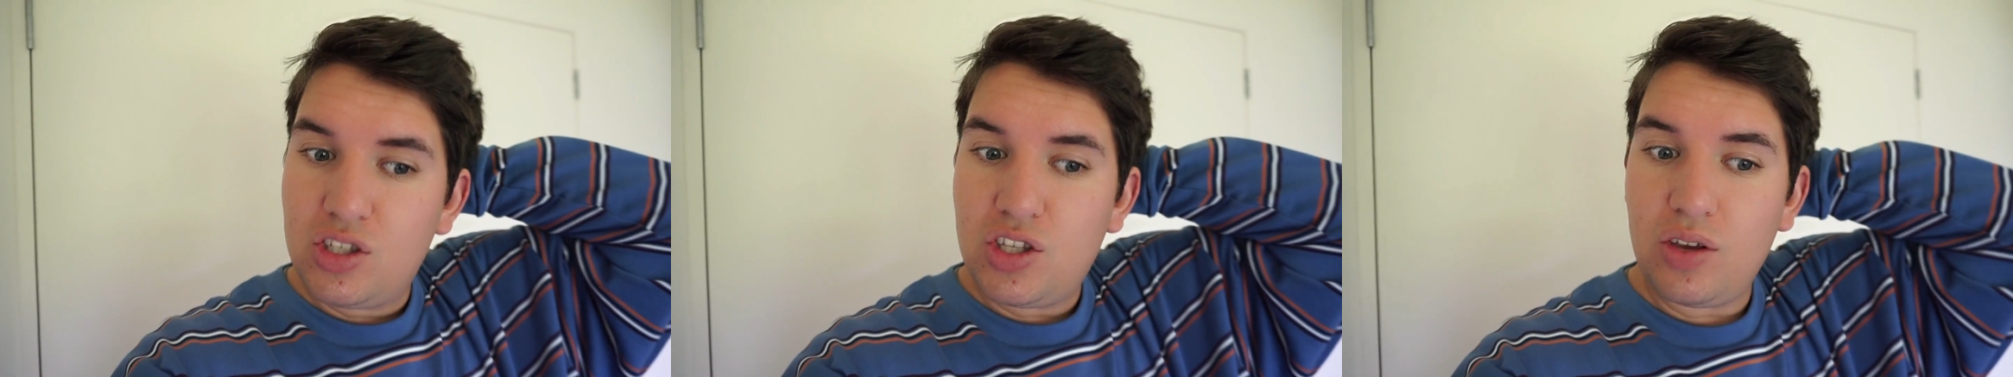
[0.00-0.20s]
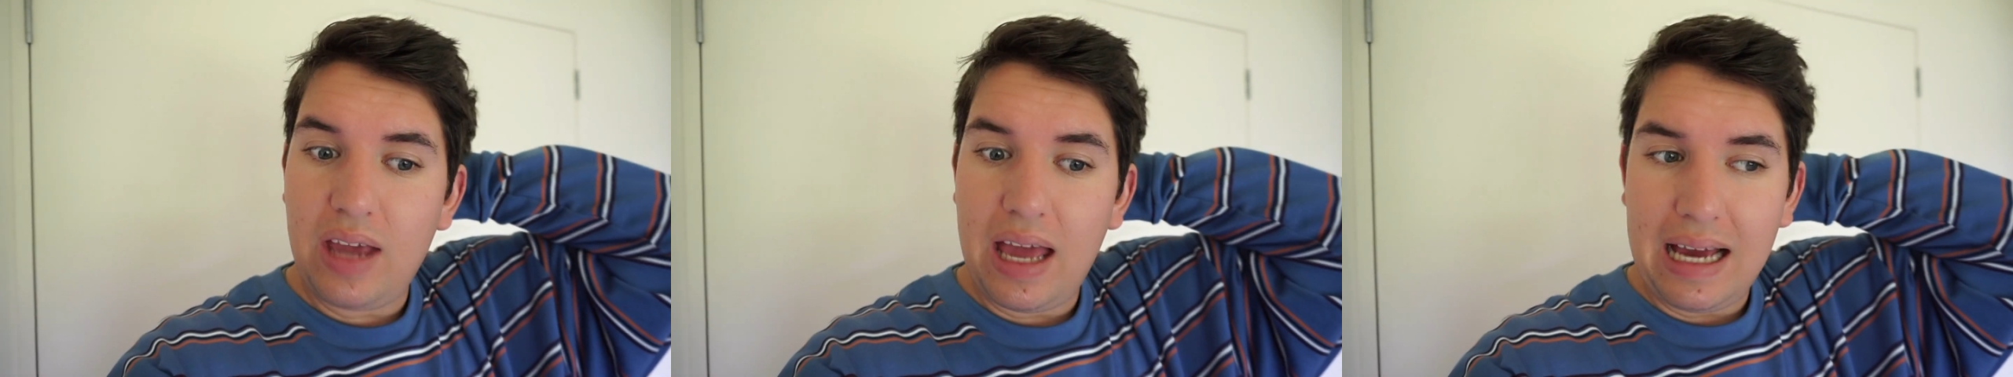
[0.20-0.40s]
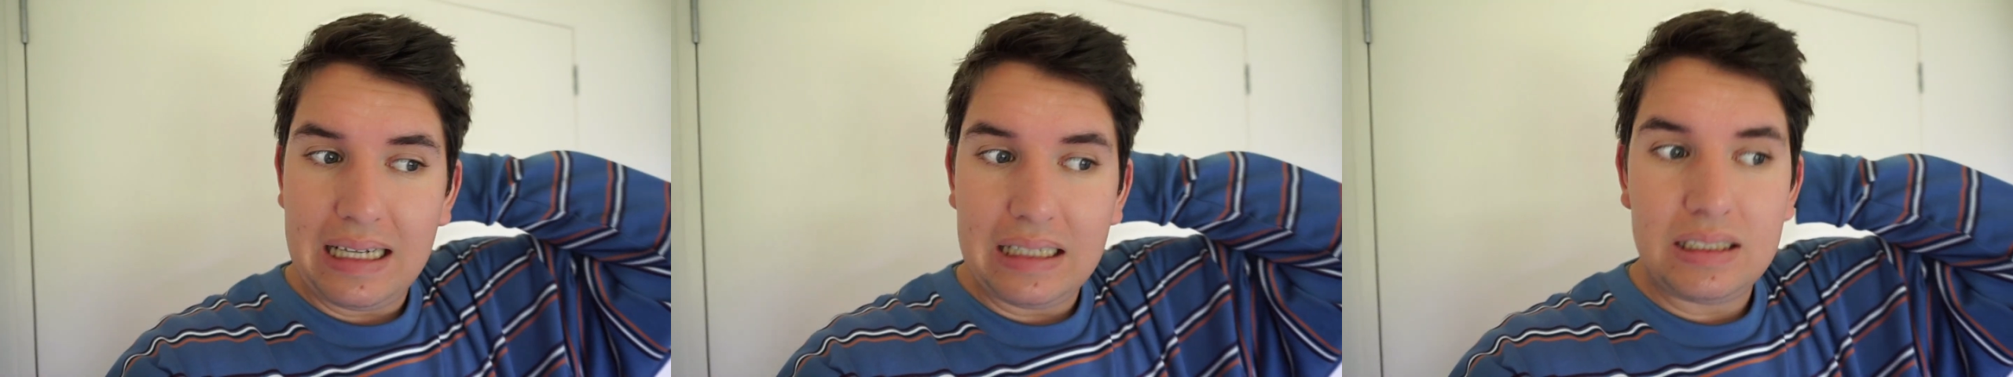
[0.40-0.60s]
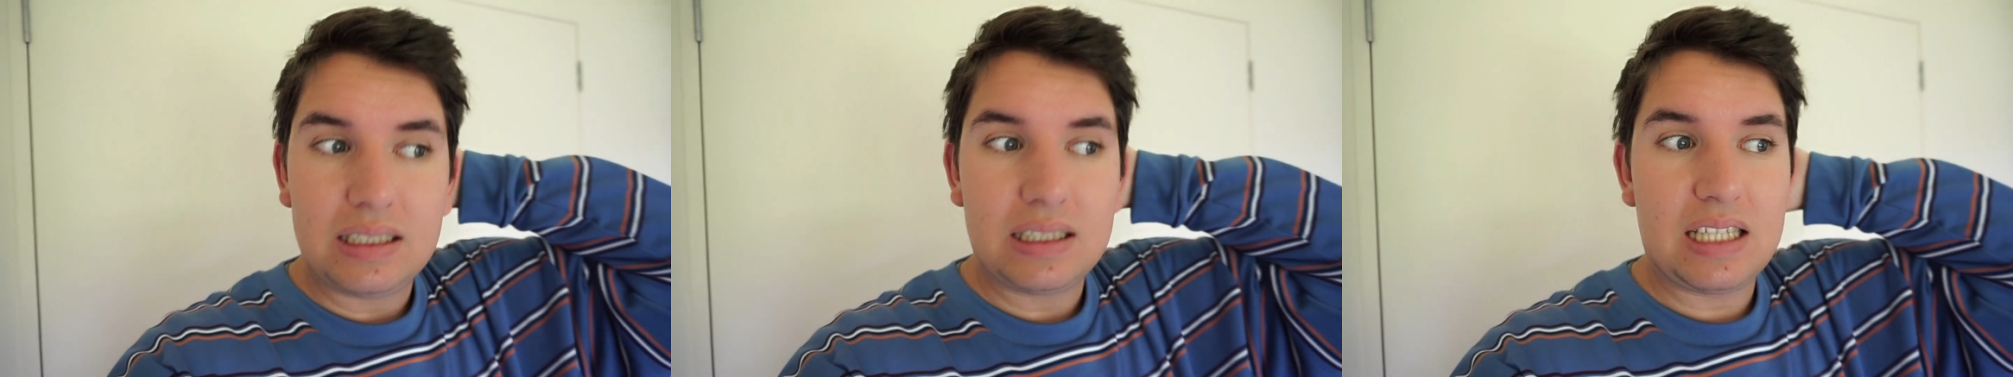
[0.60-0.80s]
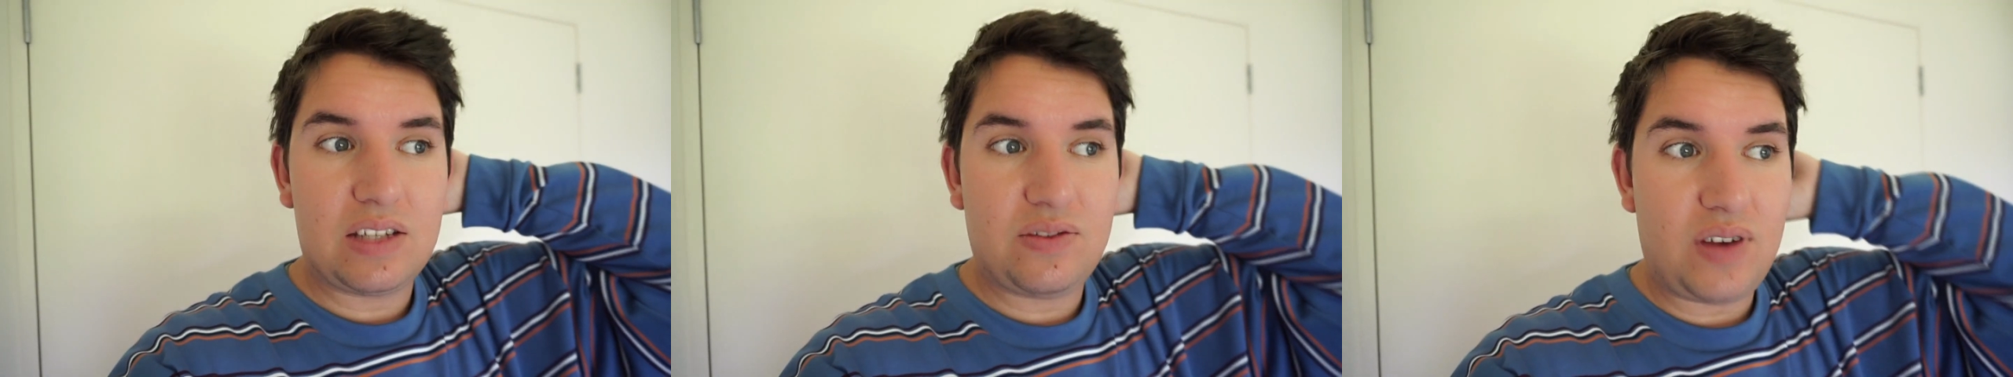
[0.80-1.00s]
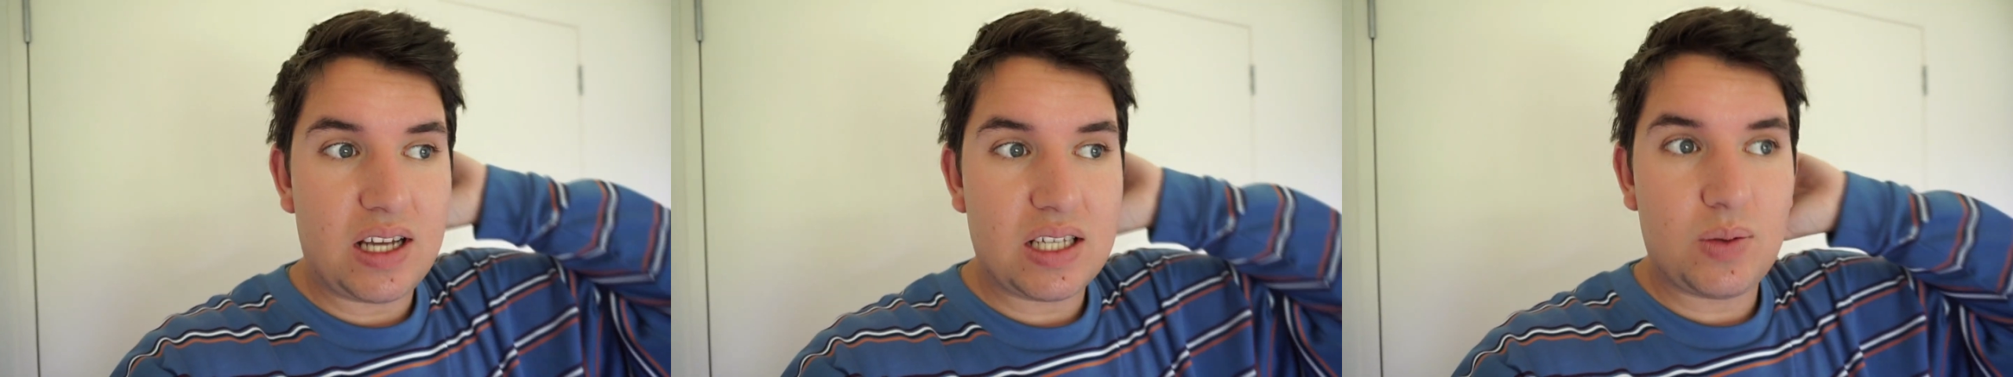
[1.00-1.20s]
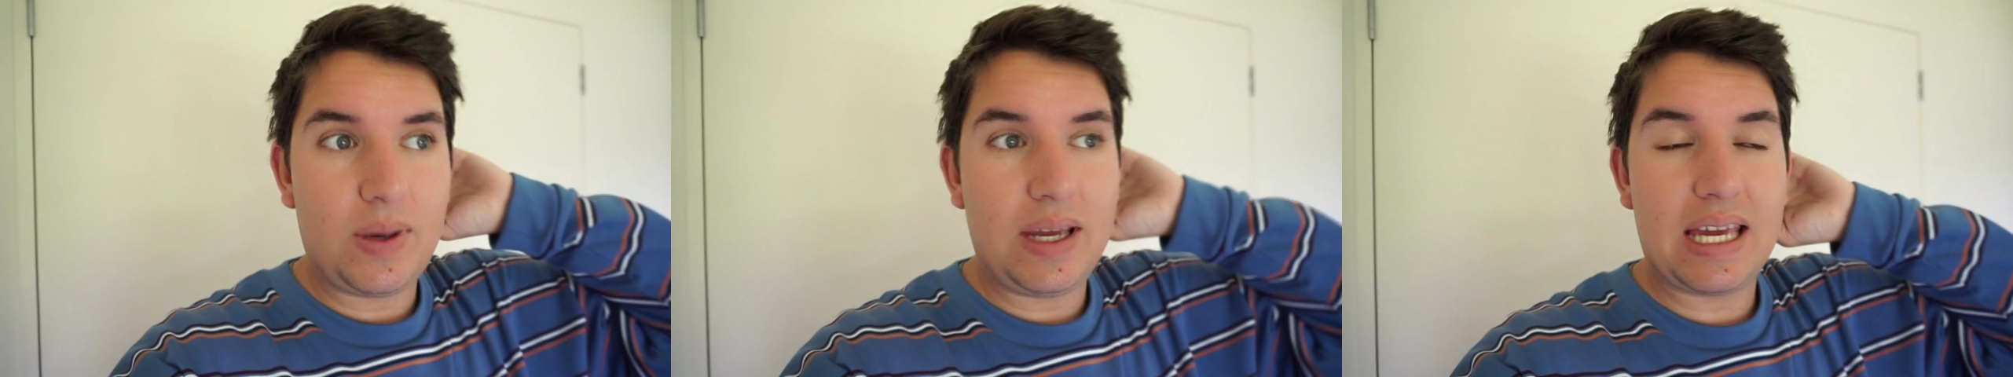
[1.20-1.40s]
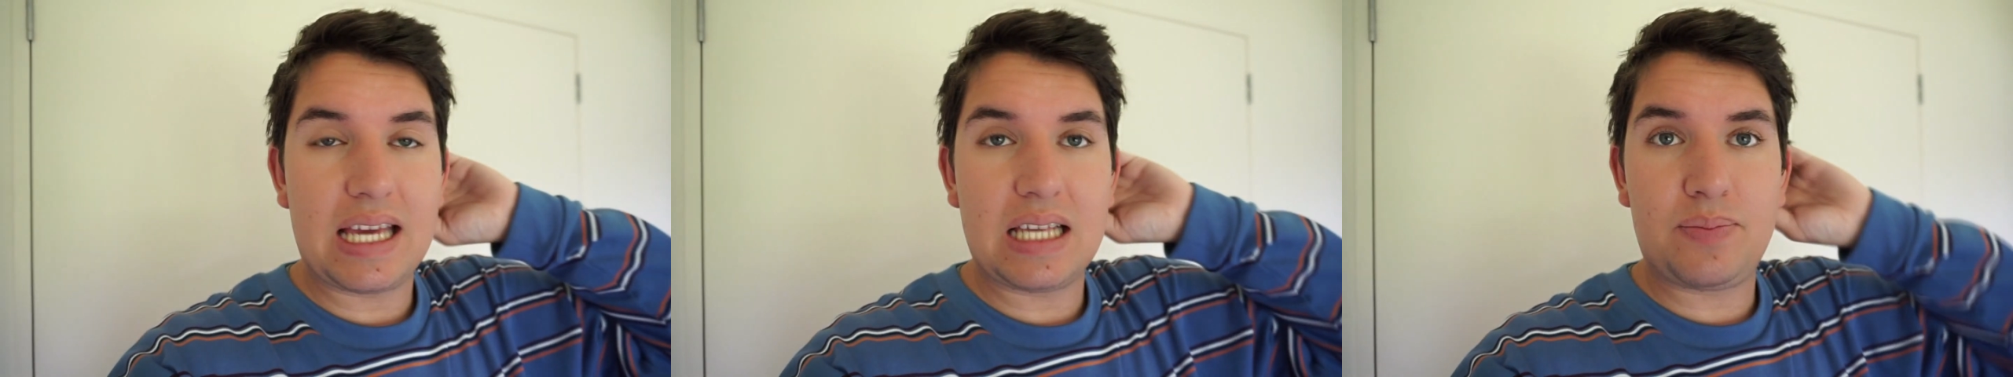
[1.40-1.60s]
So yeah, this first
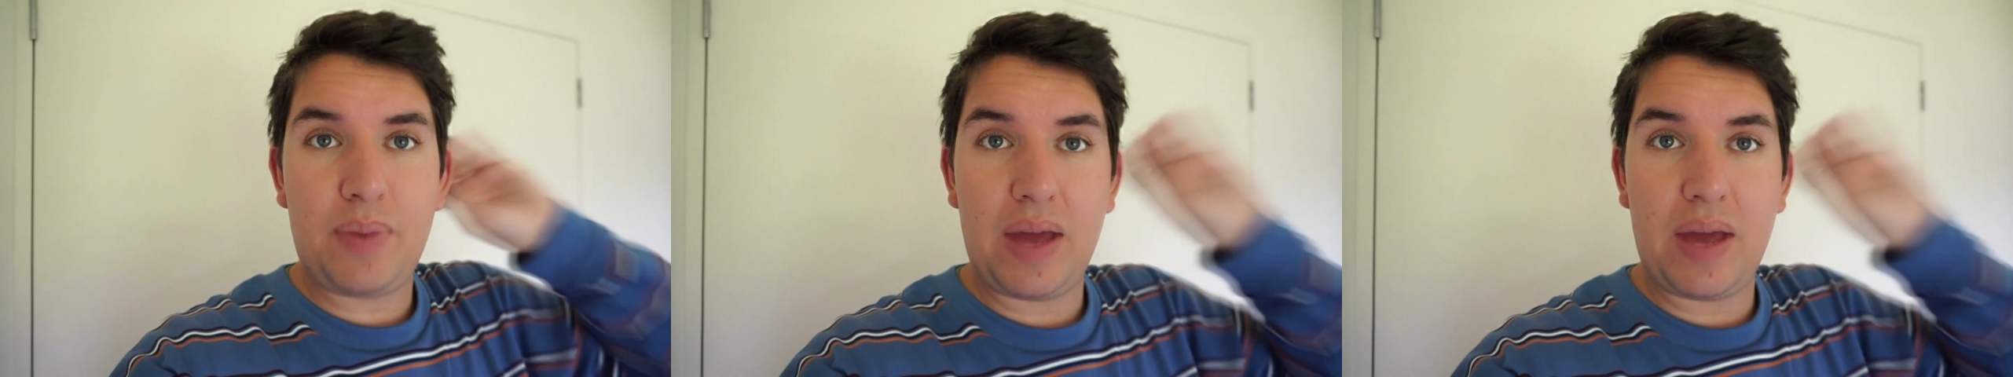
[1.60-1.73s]
week is